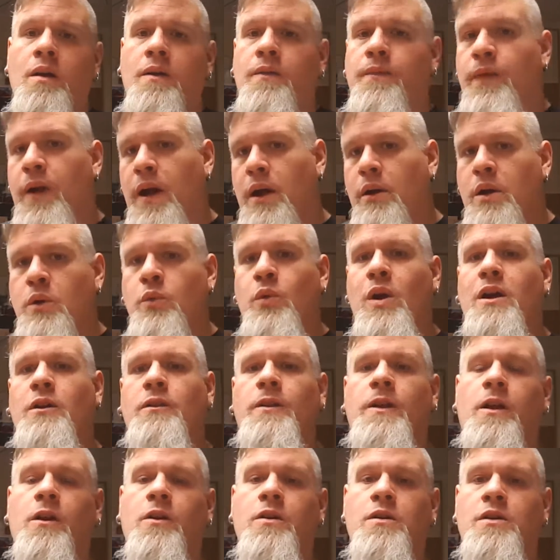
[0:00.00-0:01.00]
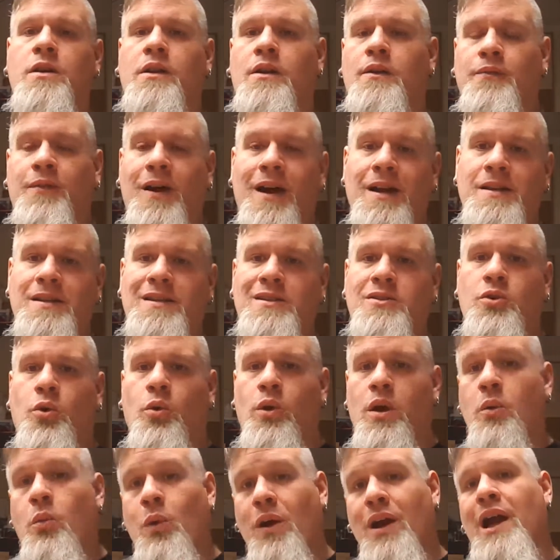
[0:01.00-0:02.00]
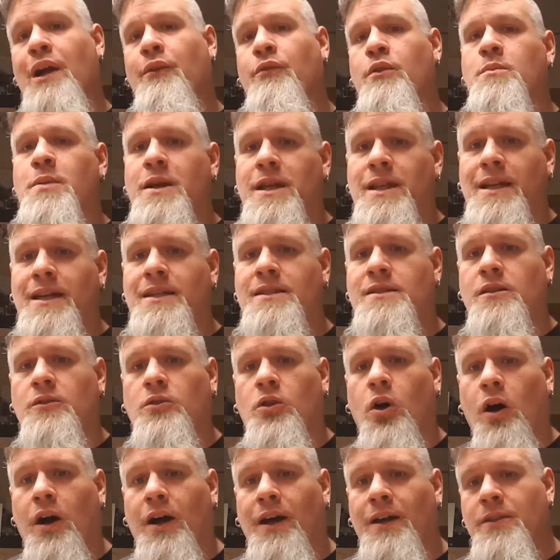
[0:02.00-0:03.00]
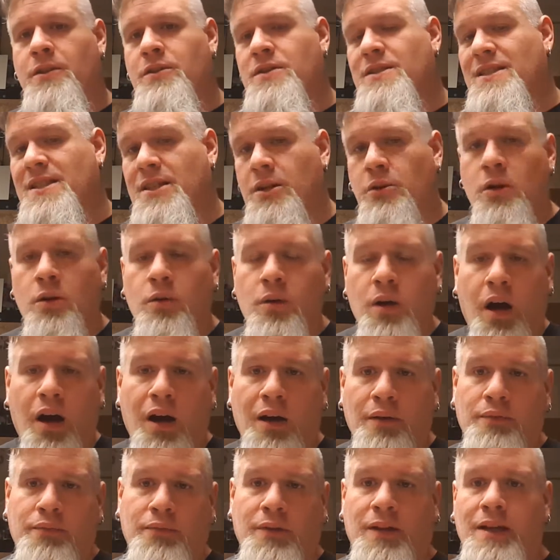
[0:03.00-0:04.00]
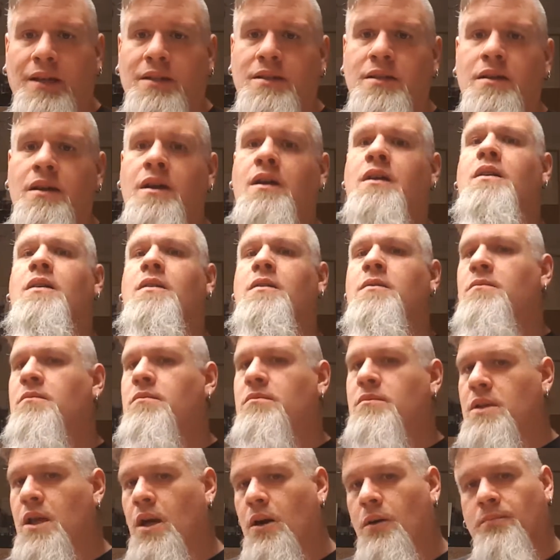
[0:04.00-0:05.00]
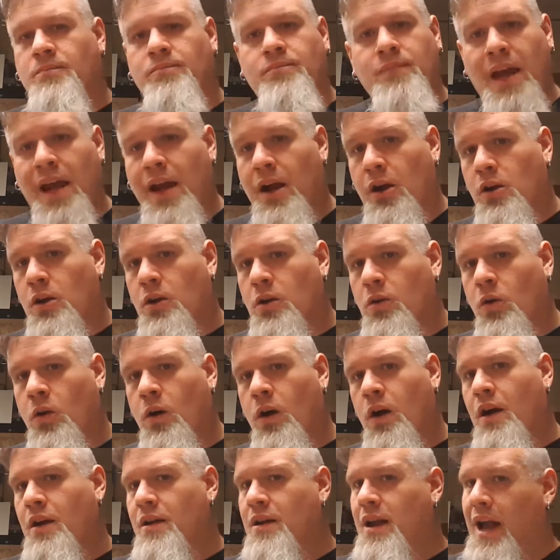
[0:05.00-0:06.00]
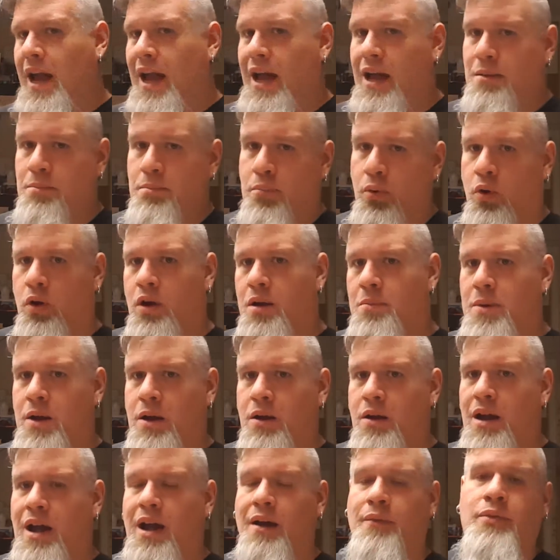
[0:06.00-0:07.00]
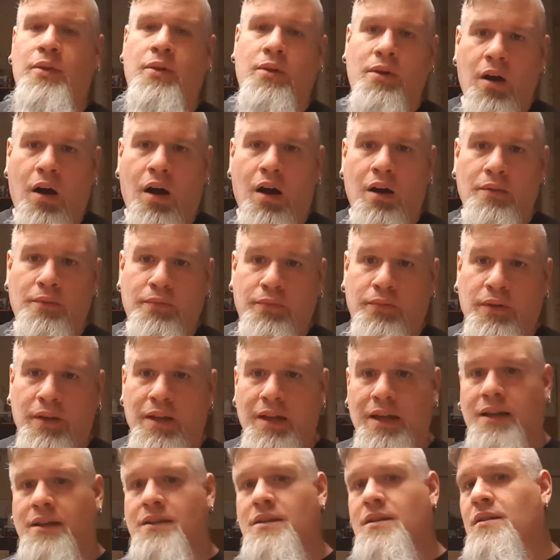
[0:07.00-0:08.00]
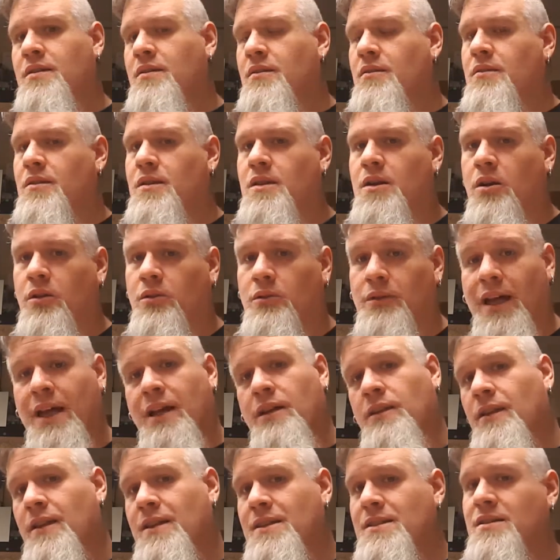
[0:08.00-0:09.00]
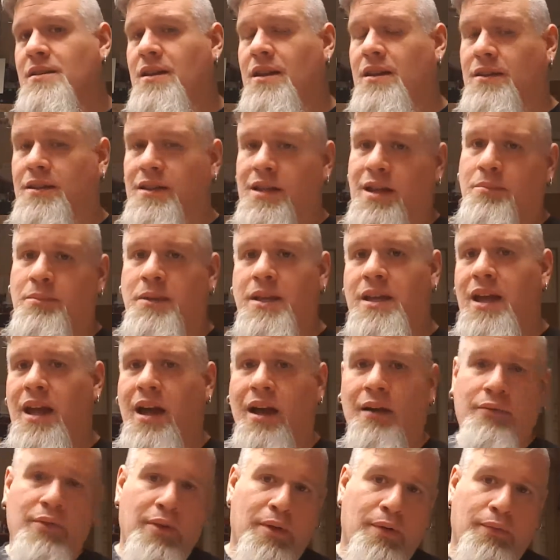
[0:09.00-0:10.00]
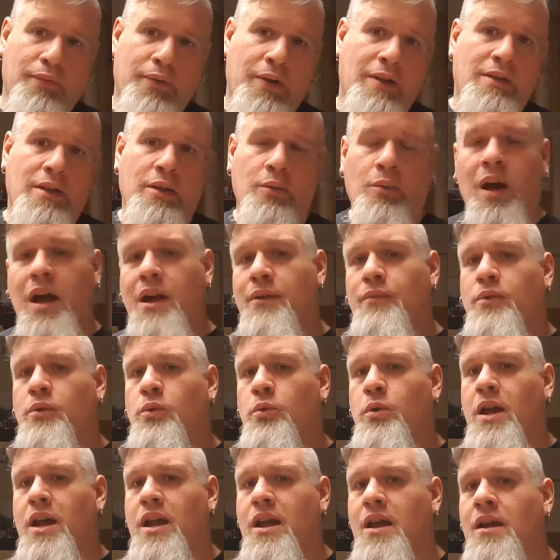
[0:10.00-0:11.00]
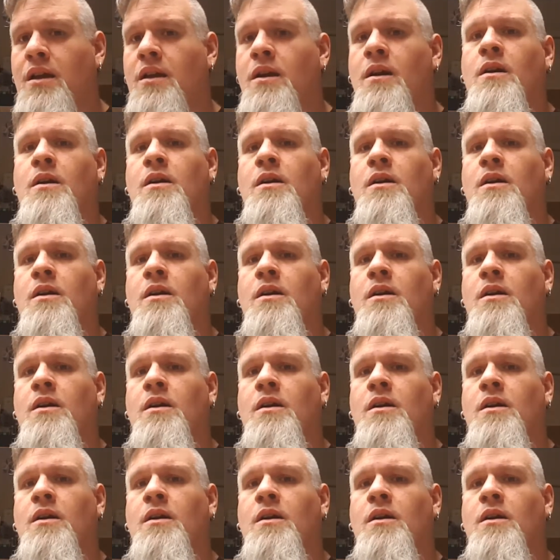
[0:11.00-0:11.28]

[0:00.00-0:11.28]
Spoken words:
Very rarely are you going to find a story where everybody gets along and there's zero conflict. Aragorn and Boromir have their conflict. Legolas and Gimli have their friendly rivalry.